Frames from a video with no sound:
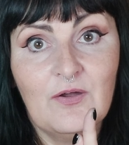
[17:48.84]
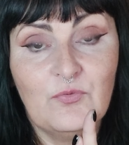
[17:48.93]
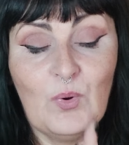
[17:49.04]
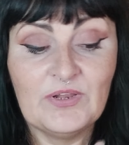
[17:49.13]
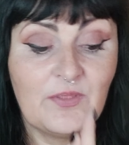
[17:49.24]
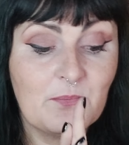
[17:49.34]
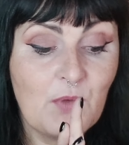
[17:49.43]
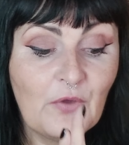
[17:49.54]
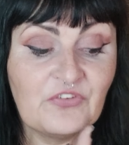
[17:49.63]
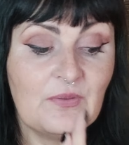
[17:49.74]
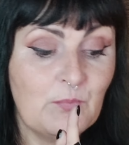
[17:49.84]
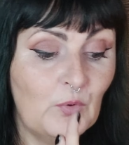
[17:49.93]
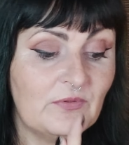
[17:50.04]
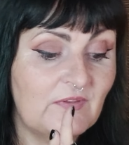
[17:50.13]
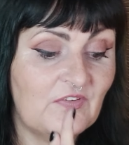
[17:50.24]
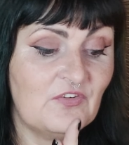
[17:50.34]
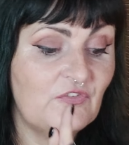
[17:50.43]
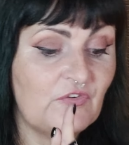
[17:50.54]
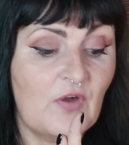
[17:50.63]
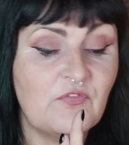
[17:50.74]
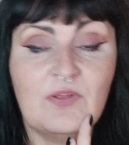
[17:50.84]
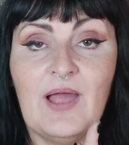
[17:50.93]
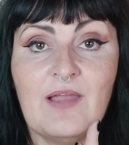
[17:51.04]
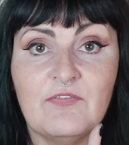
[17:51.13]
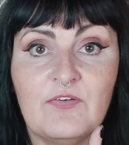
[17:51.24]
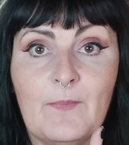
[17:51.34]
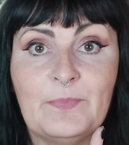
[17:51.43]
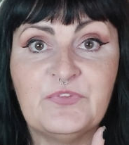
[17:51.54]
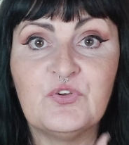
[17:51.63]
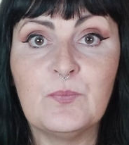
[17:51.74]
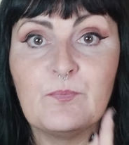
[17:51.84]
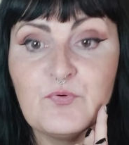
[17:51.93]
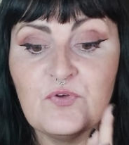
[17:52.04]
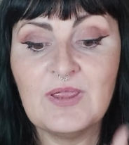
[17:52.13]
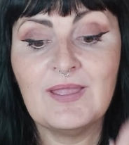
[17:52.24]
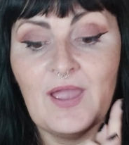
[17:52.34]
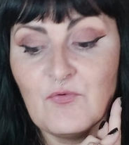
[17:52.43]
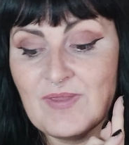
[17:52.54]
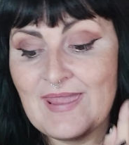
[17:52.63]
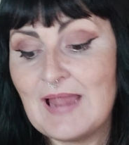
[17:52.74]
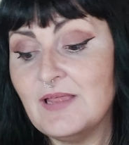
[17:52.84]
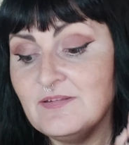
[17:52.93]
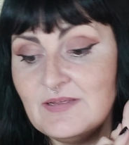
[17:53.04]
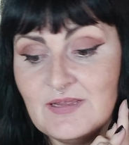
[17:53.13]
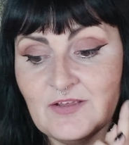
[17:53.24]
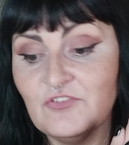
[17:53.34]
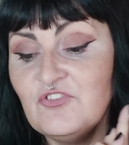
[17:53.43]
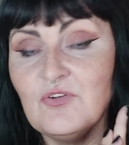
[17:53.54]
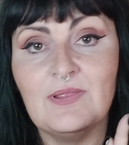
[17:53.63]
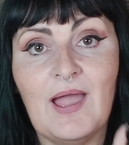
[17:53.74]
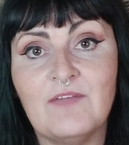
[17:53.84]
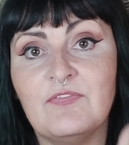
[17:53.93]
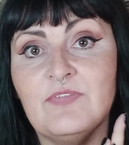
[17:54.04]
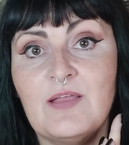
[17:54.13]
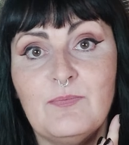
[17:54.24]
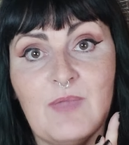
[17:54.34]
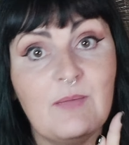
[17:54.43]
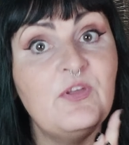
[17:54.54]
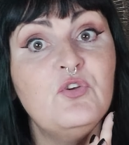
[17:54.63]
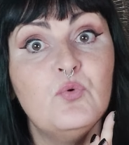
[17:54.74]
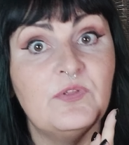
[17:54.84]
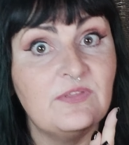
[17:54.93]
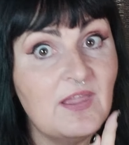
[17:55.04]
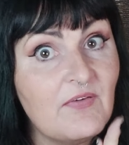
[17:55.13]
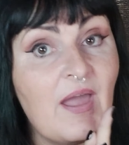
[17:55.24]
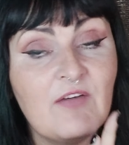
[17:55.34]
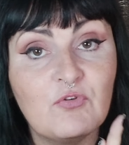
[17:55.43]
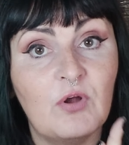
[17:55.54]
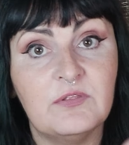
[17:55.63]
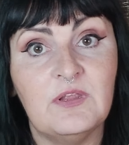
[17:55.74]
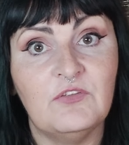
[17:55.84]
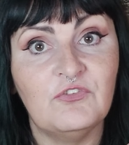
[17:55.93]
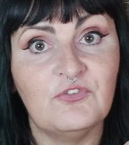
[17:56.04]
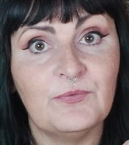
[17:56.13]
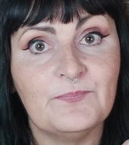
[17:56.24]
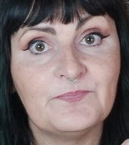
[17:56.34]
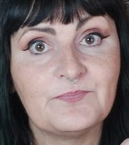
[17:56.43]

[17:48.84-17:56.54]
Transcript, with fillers: One of the most important decisions of your life to bring a reality into your life that maybe you would never have gotten into.